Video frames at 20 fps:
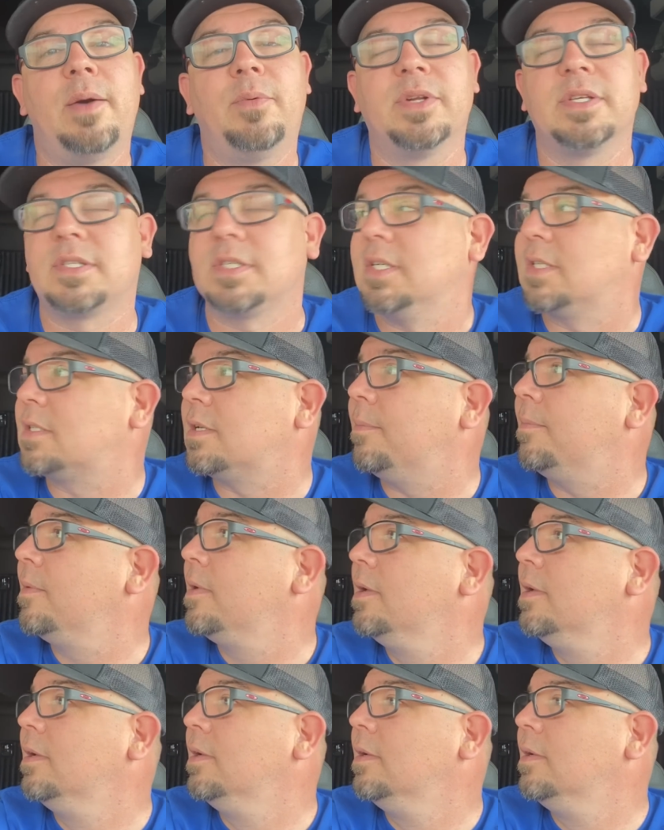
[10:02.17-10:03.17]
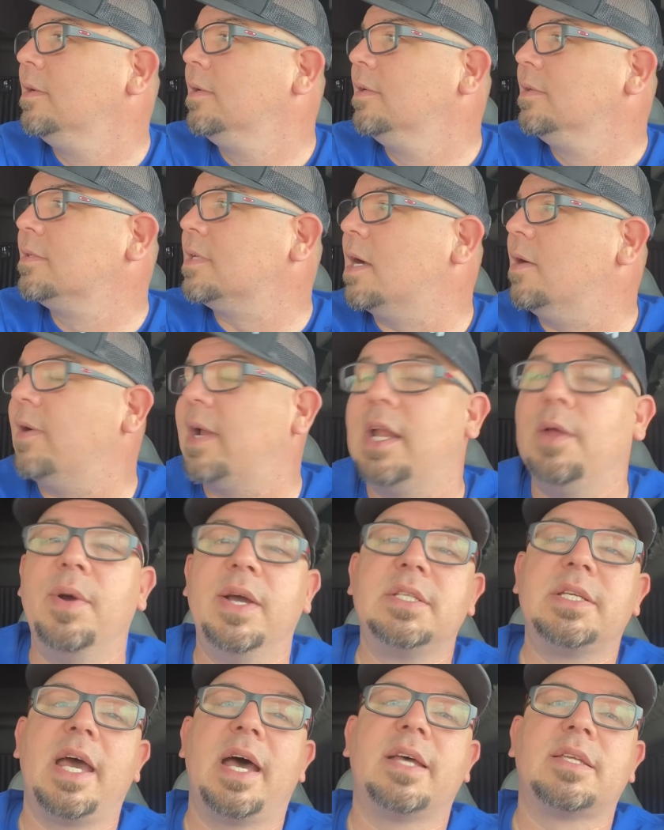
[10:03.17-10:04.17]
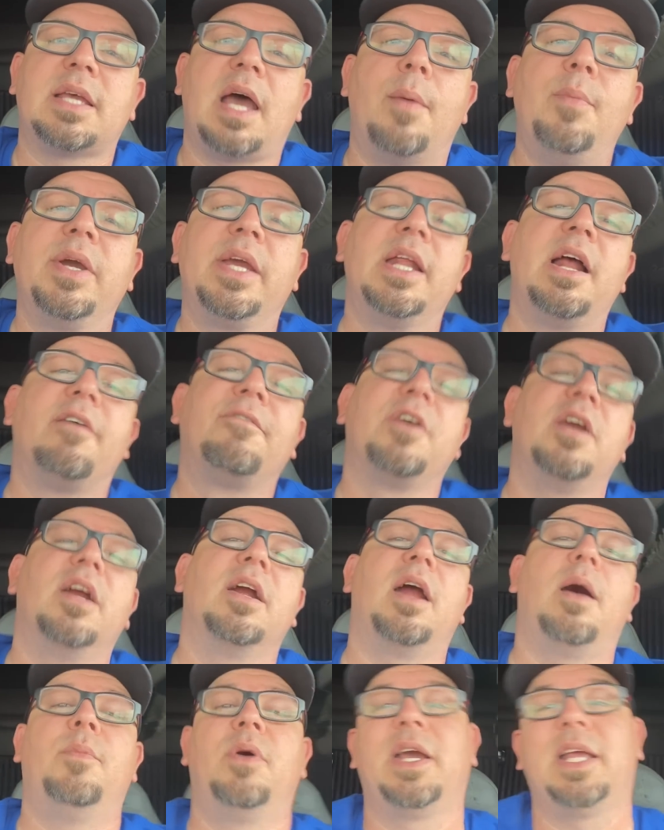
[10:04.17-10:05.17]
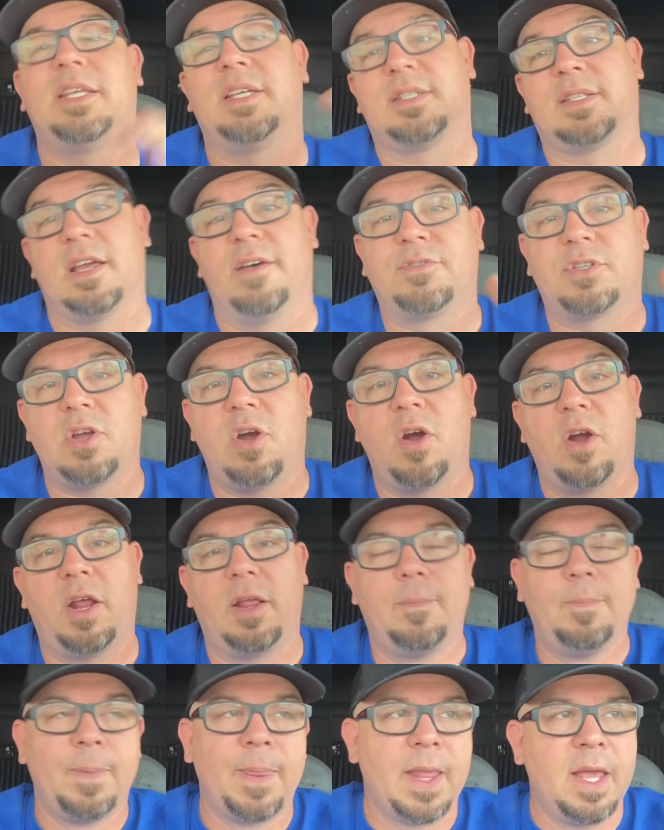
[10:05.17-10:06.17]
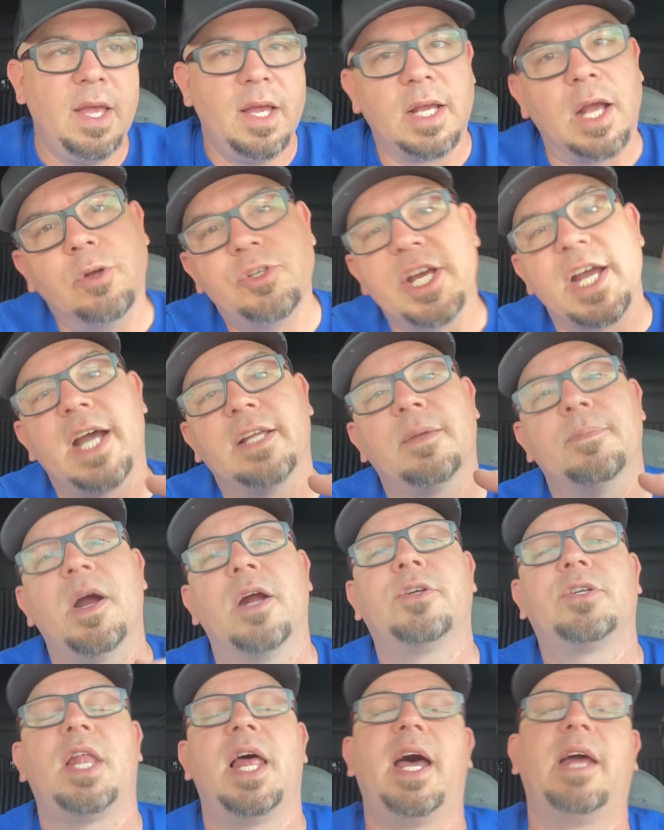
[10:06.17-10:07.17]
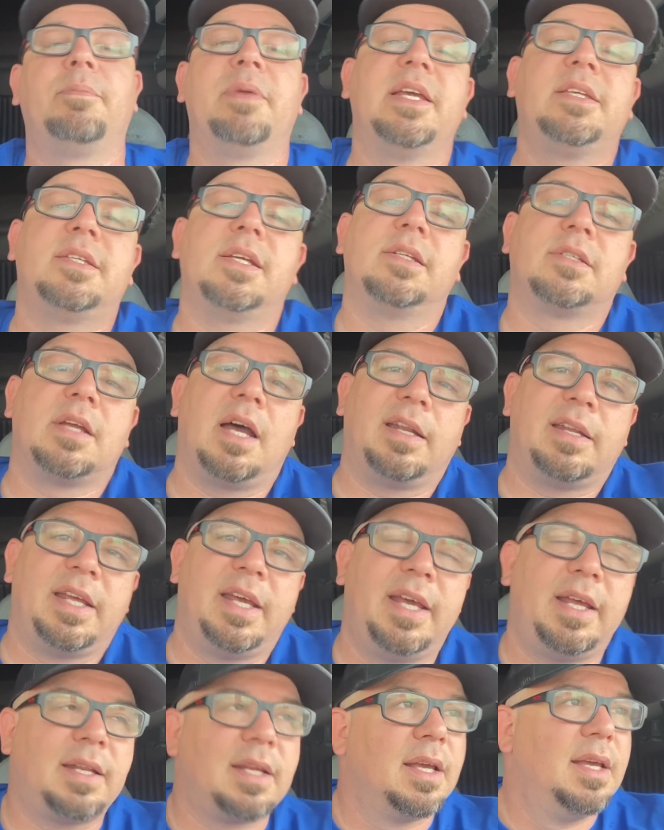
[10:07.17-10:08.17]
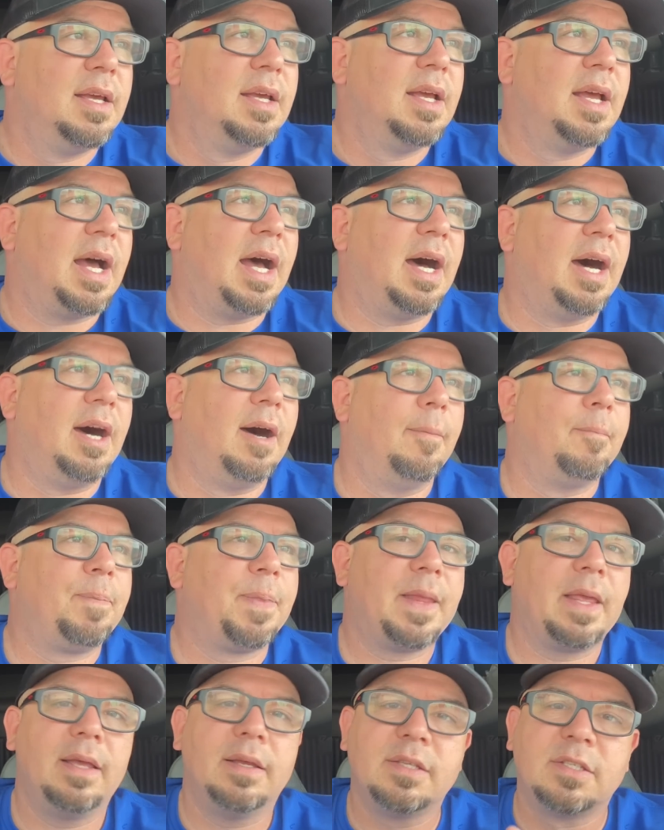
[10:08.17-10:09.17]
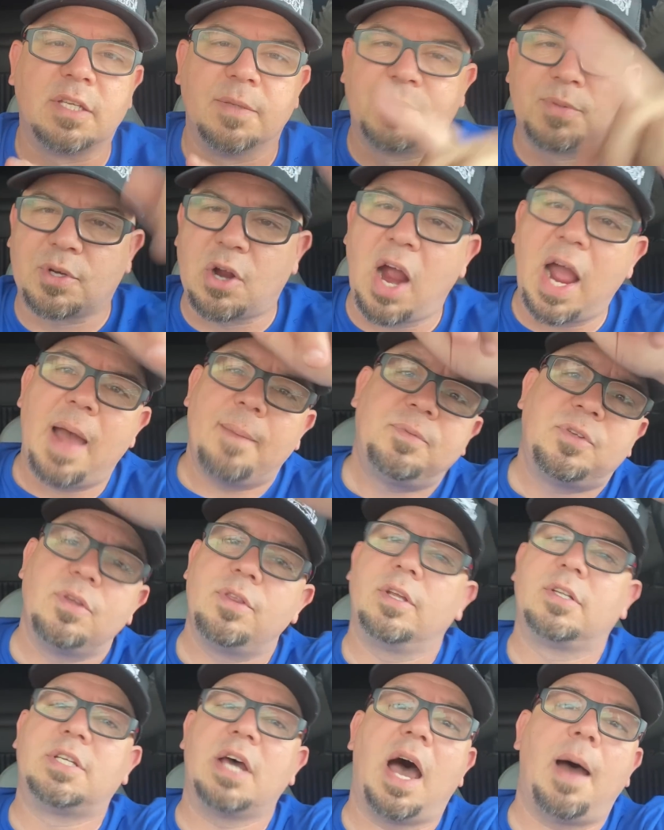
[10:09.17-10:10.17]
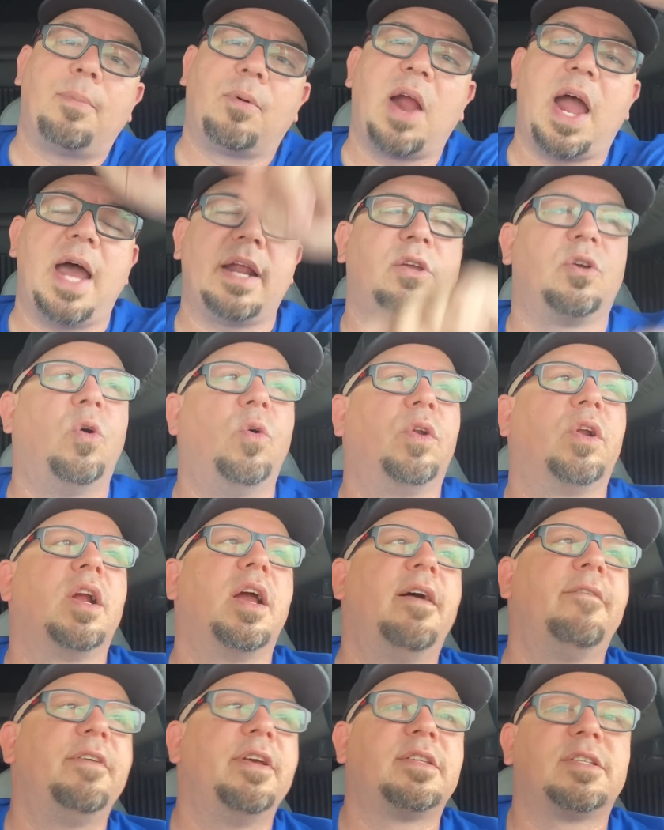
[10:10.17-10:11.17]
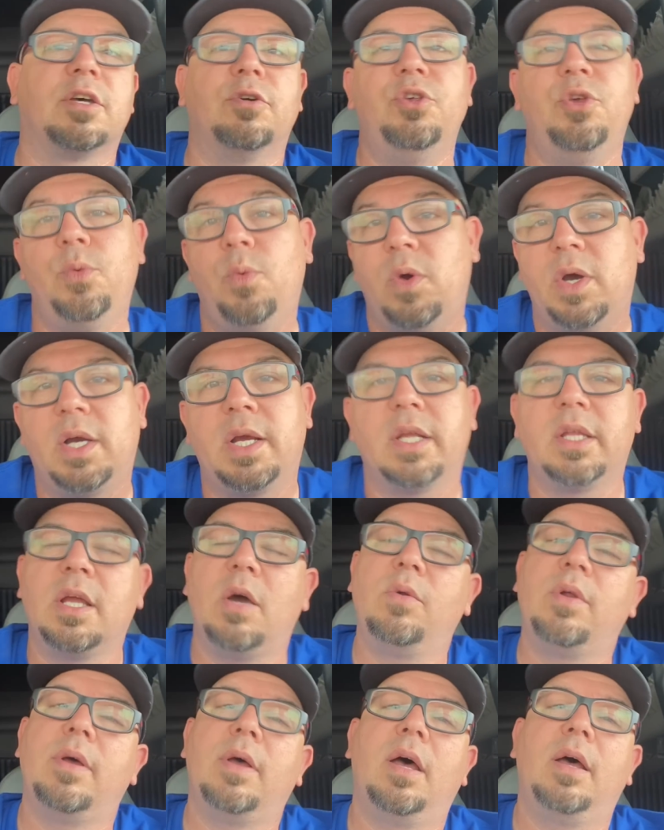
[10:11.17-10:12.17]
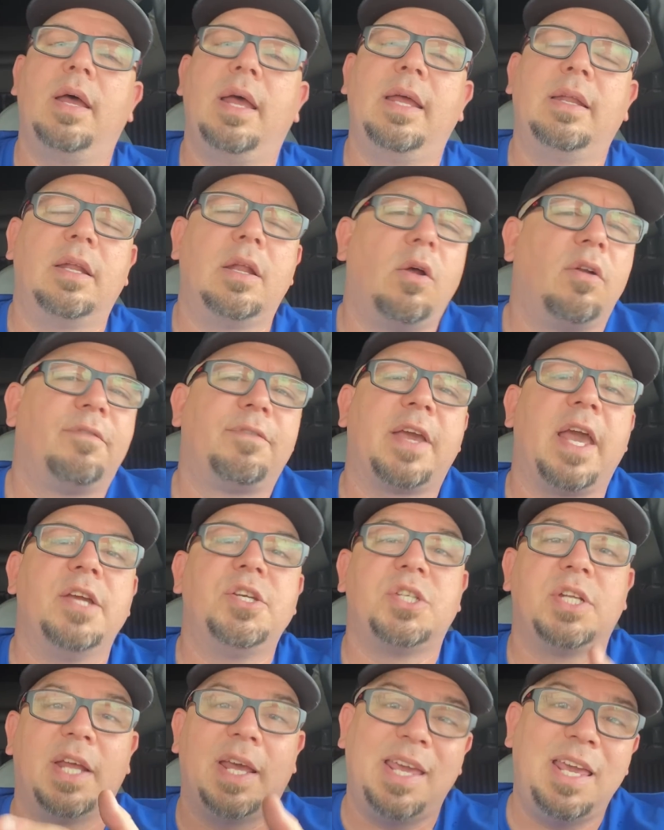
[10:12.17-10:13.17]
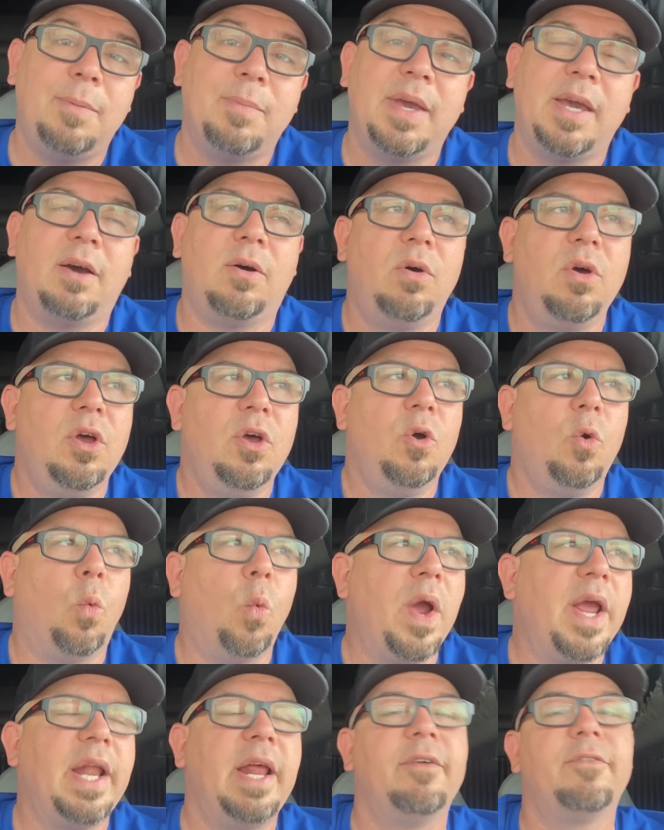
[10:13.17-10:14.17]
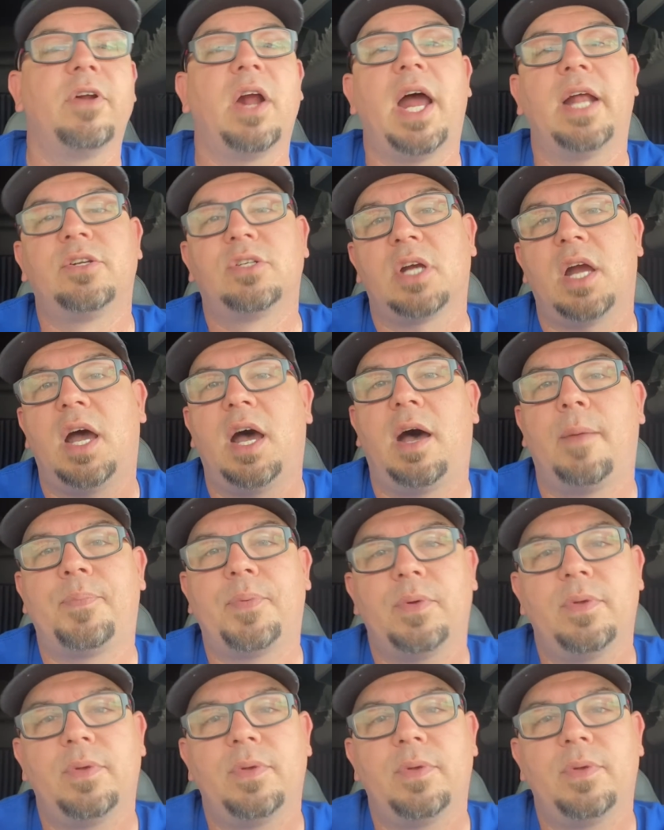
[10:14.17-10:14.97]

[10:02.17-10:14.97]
with a system. So anyways, guys, I'm gonna get off here. I'm gonna get this stuff started. Go check out the merch line, MakeCents.net. Subscribe to the top right corner of it so you will get a notification, an email whenever I drop